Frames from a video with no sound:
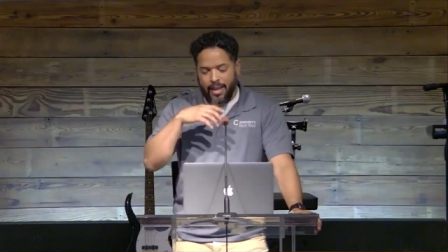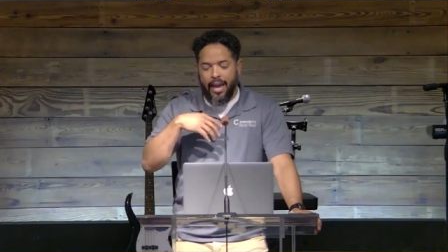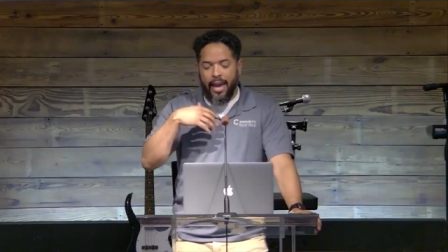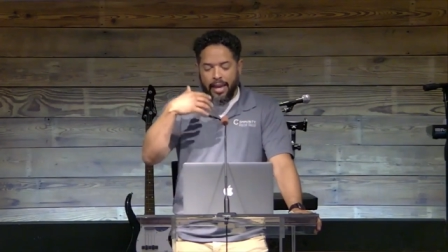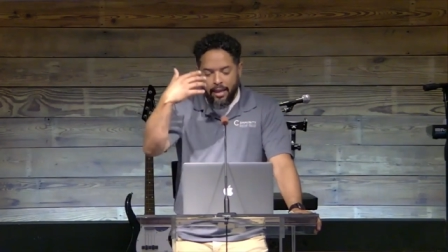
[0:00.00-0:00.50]

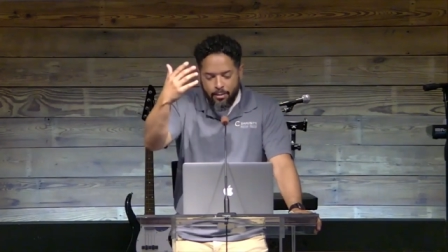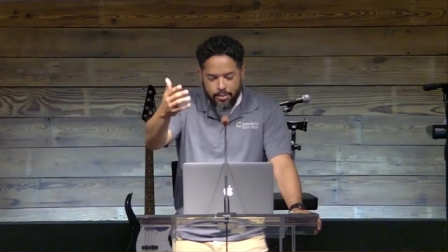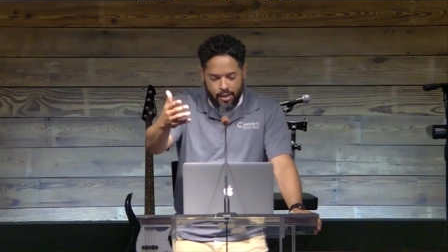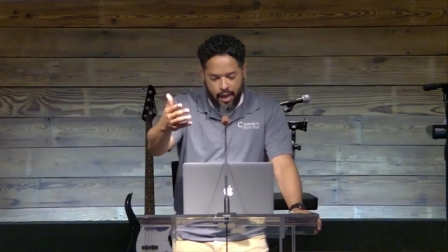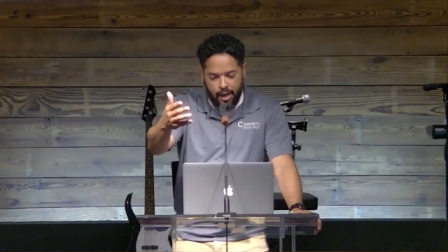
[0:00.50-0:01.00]
aims
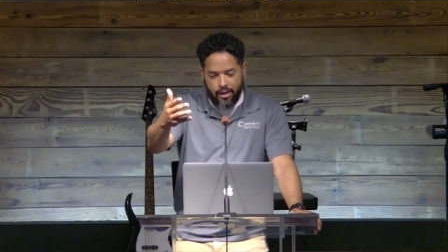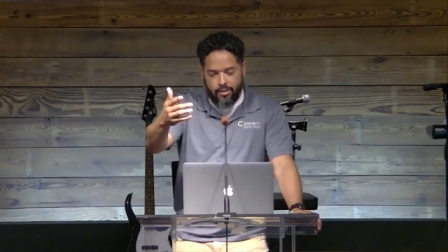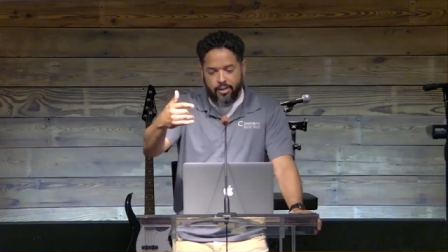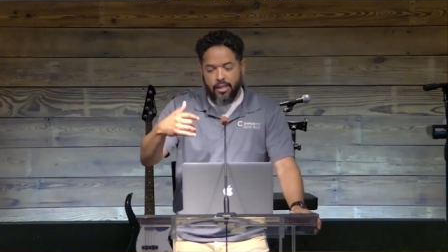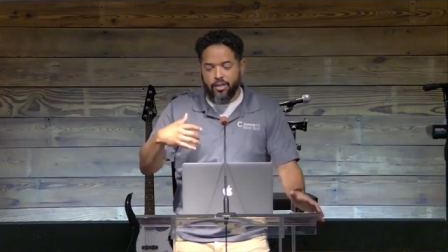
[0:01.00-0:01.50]

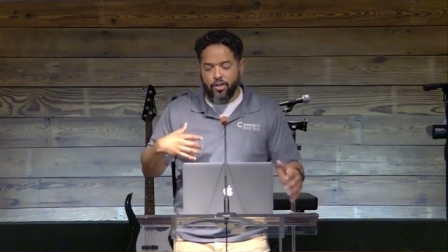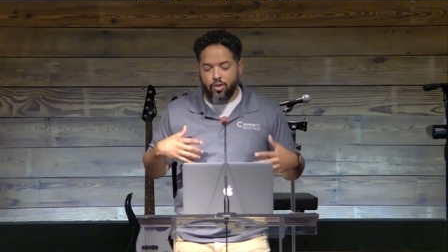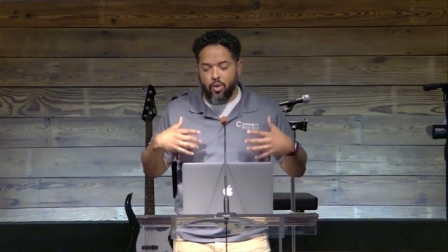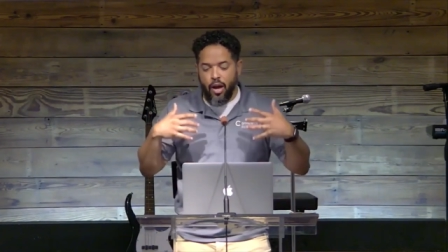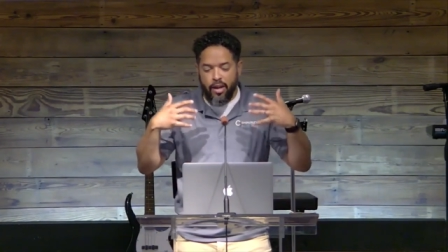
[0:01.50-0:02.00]
at, is
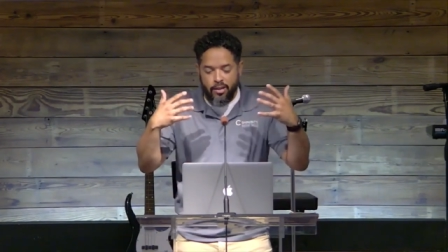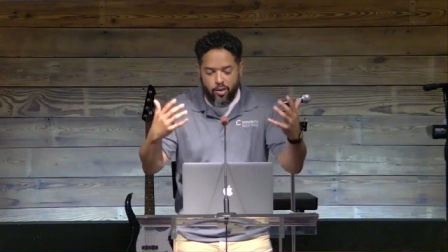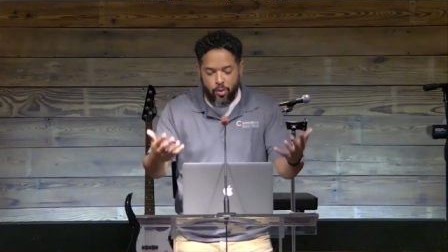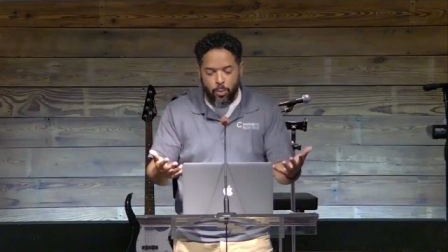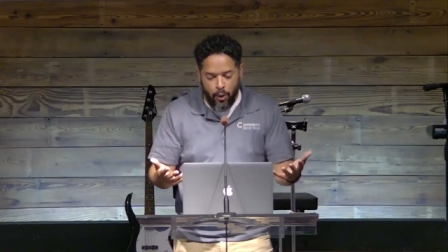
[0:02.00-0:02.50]
trying
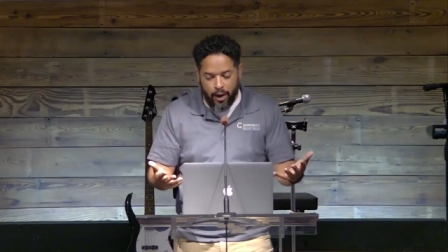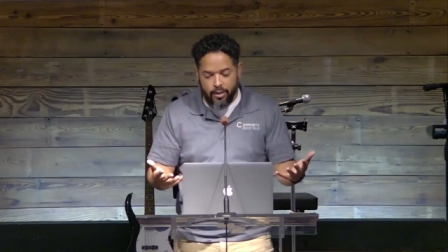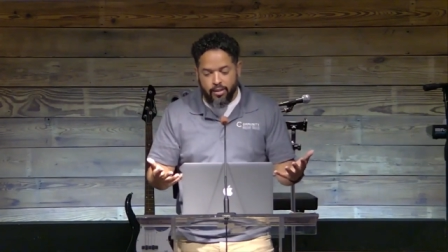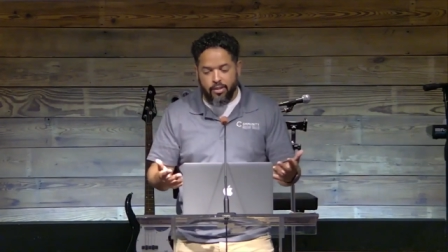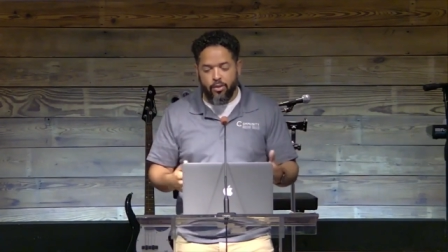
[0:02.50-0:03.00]
to
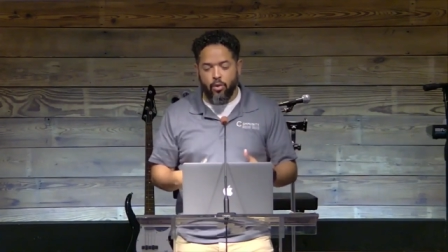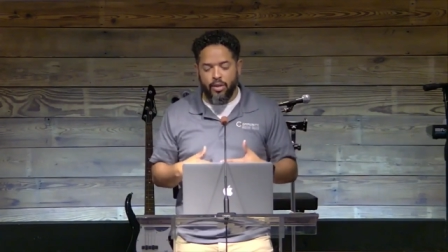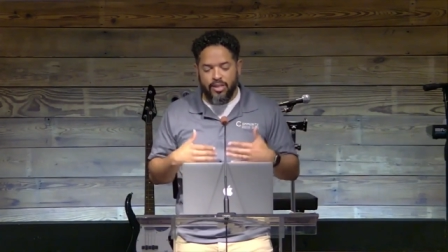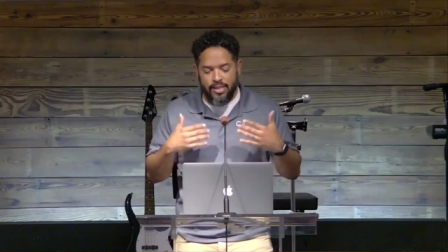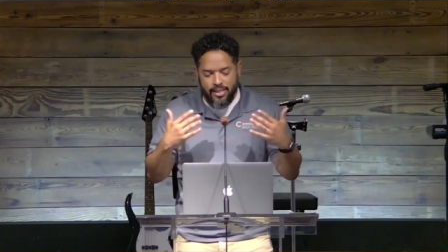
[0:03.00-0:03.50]
practice, or is
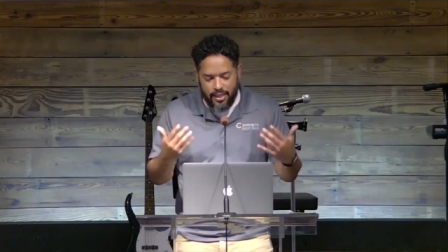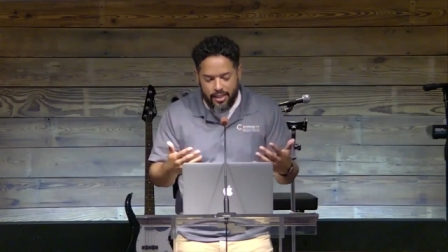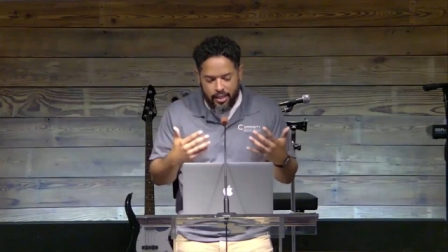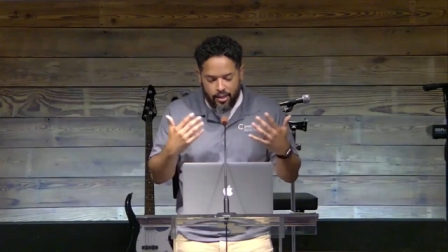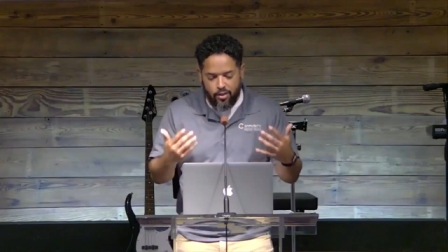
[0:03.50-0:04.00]

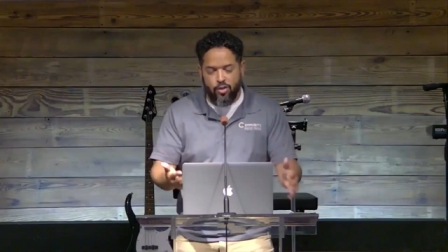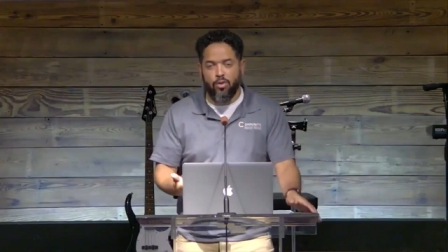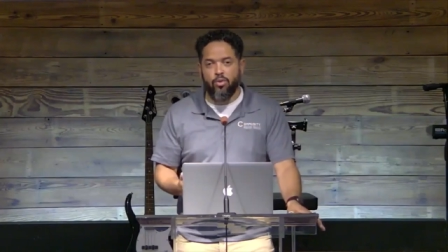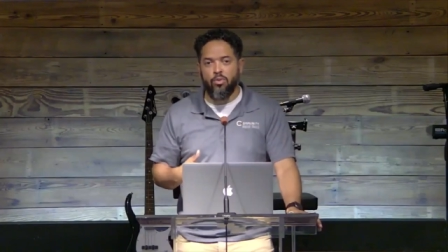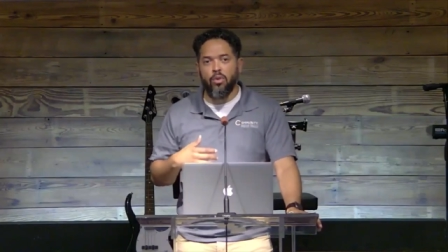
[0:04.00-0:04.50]
seeking to
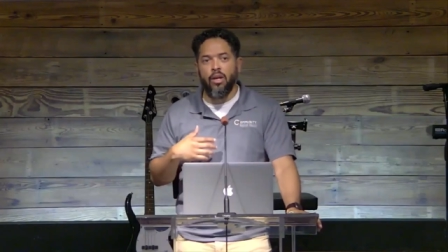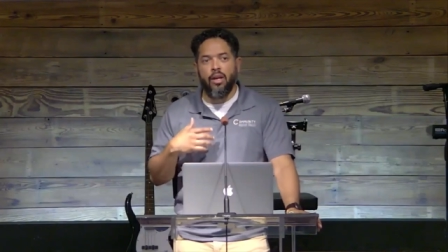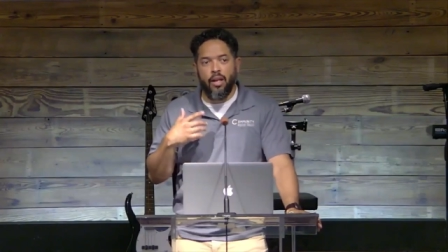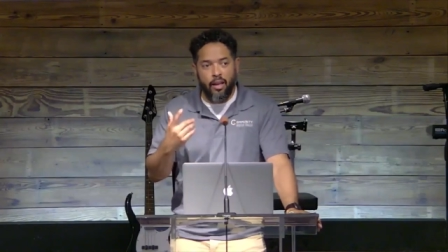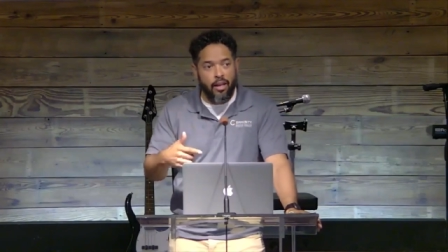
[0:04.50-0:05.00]

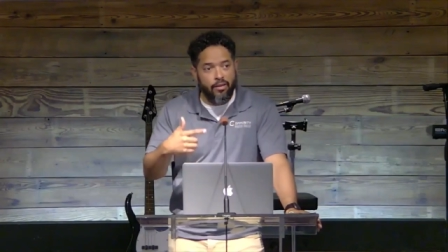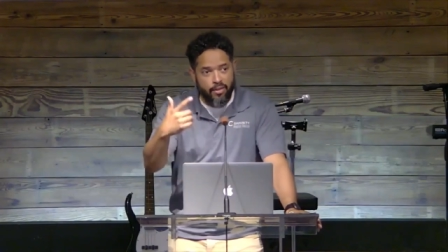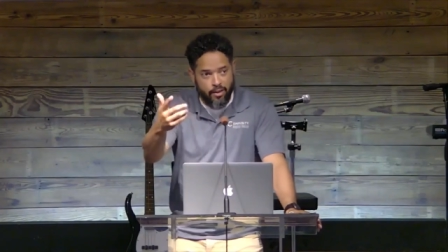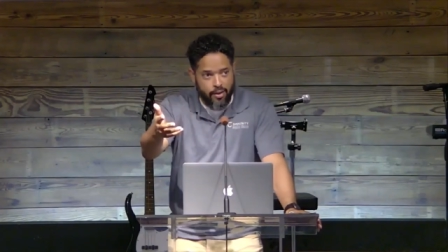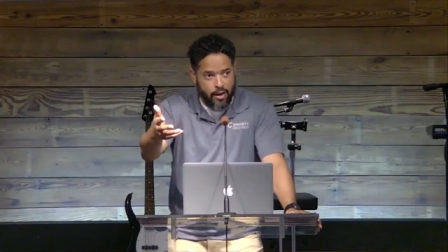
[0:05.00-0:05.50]
love
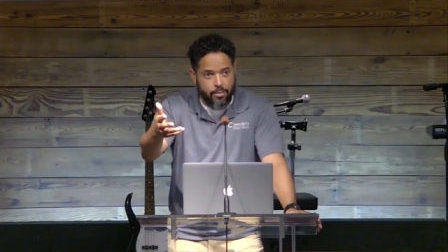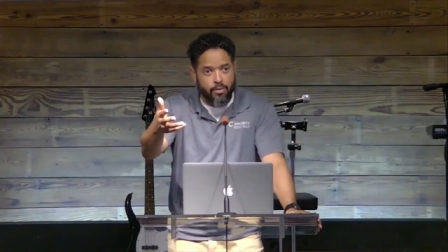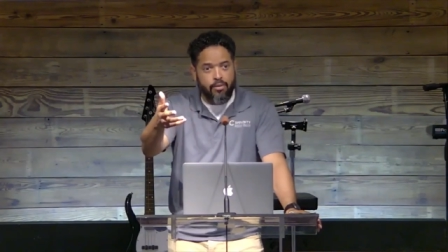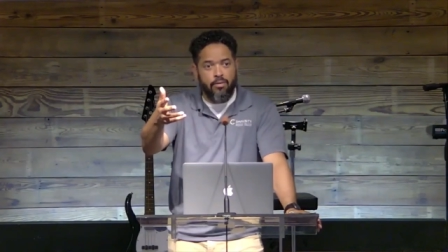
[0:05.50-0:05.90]
their neighbor.